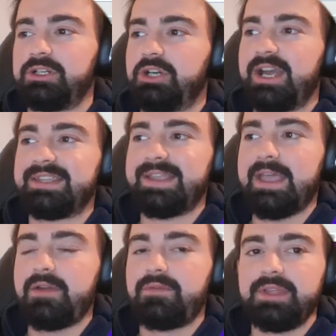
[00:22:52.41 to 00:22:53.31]
write
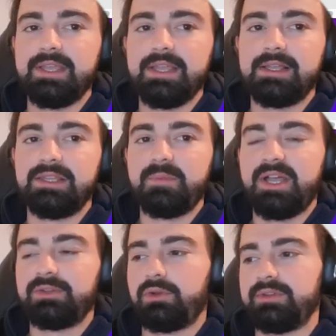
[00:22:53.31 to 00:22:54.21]
every
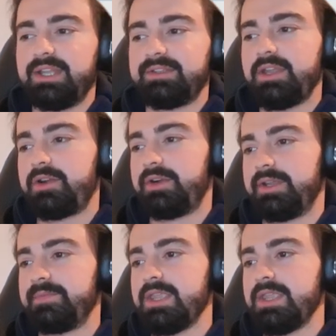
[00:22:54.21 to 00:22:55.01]
element on that array.